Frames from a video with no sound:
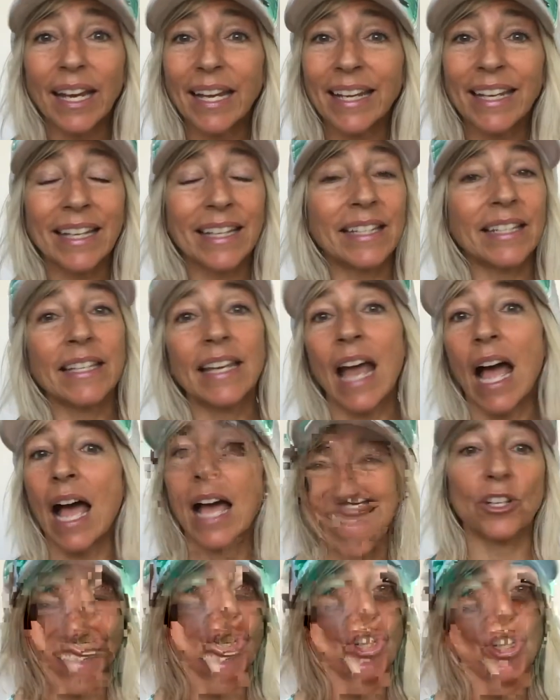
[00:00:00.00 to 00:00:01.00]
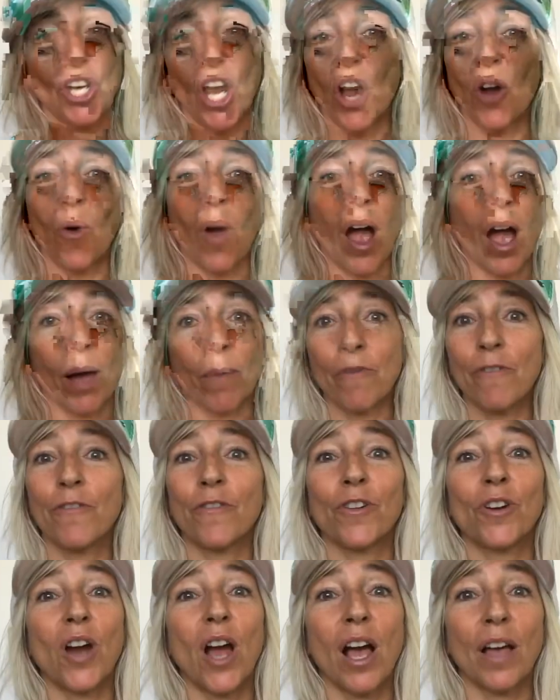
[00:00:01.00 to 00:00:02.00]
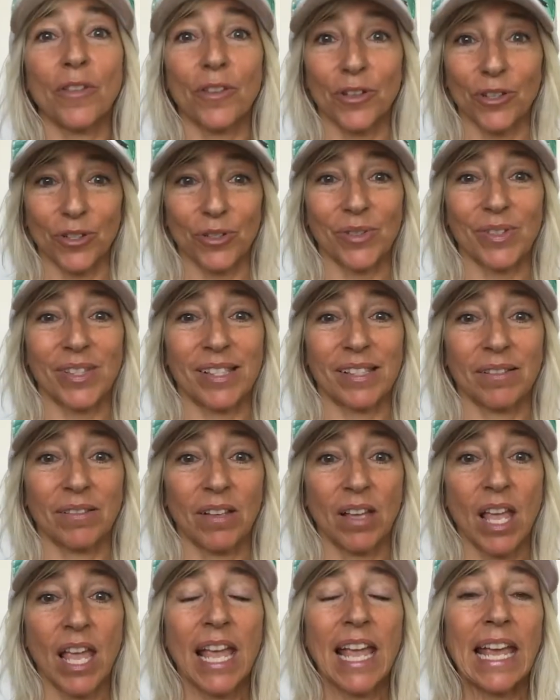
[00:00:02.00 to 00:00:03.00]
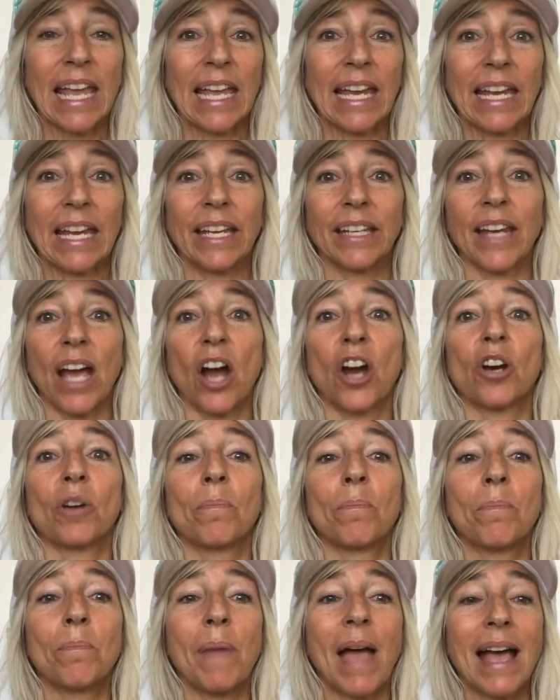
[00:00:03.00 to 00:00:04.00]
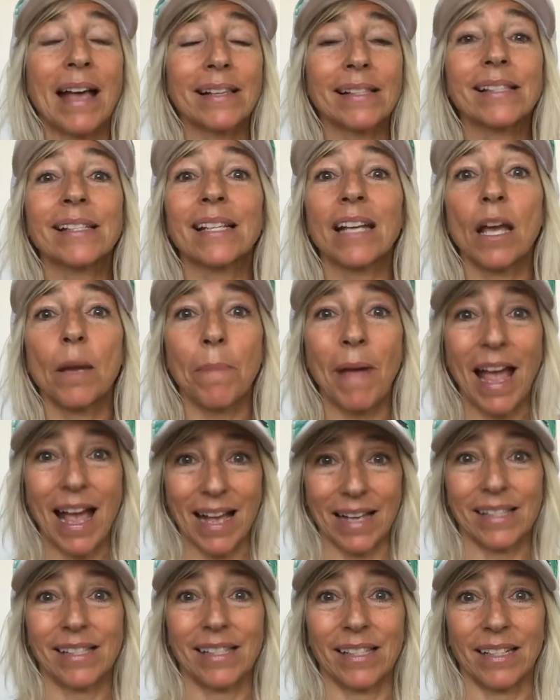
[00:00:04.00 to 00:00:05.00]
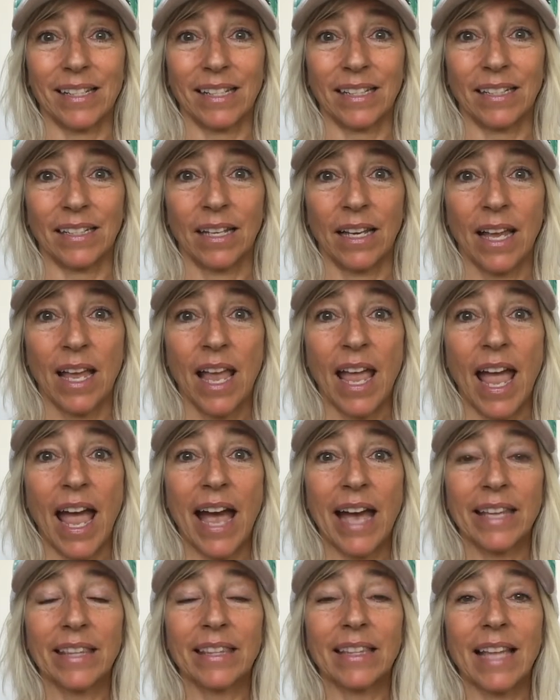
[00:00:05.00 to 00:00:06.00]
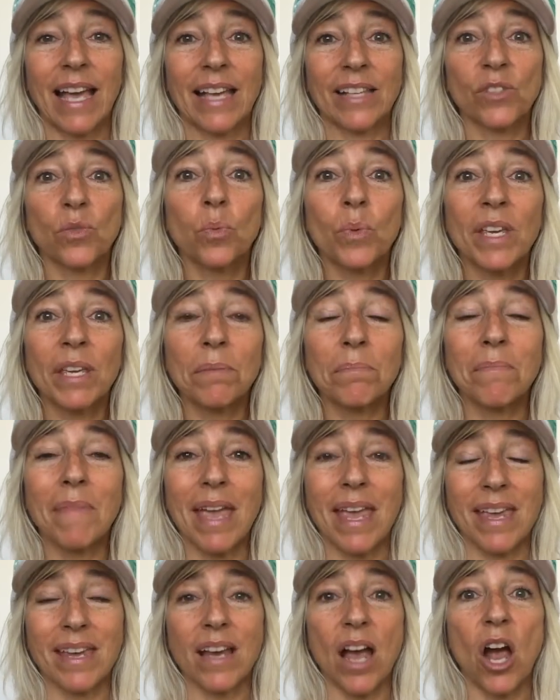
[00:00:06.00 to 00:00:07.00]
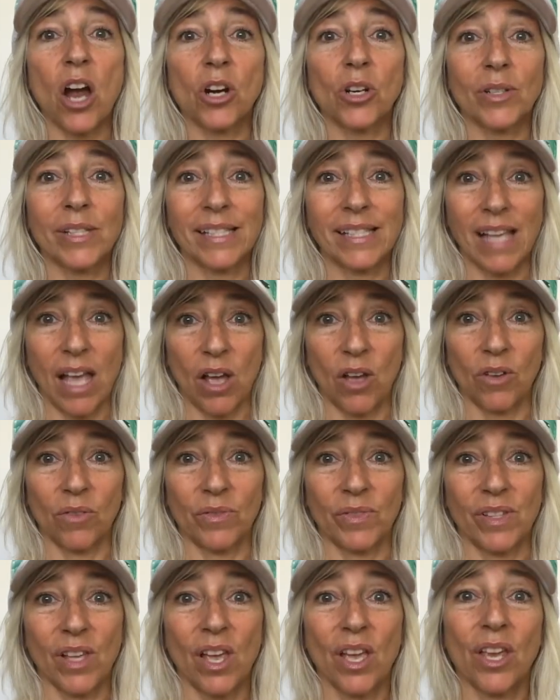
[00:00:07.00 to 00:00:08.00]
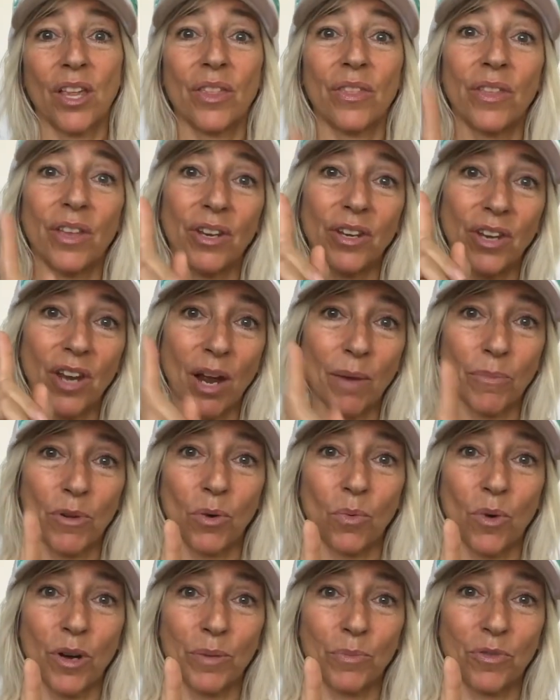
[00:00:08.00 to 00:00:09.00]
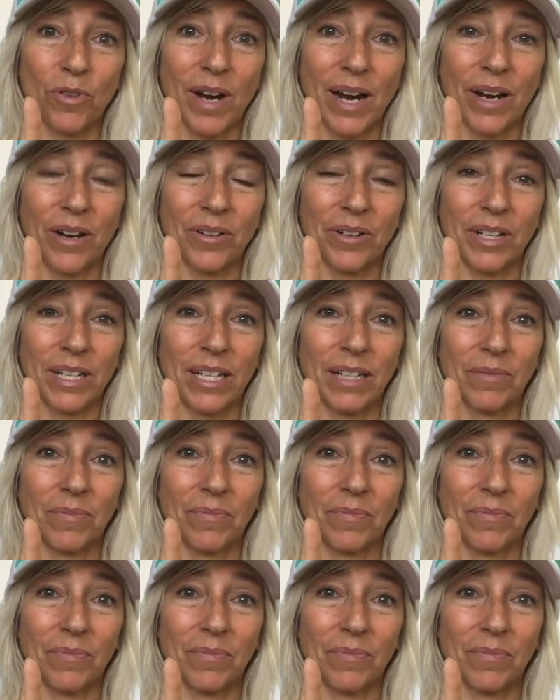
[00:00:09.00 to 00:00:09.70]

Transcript: cannot show up for others in our best capacity unless we make ourselves the #1 priority.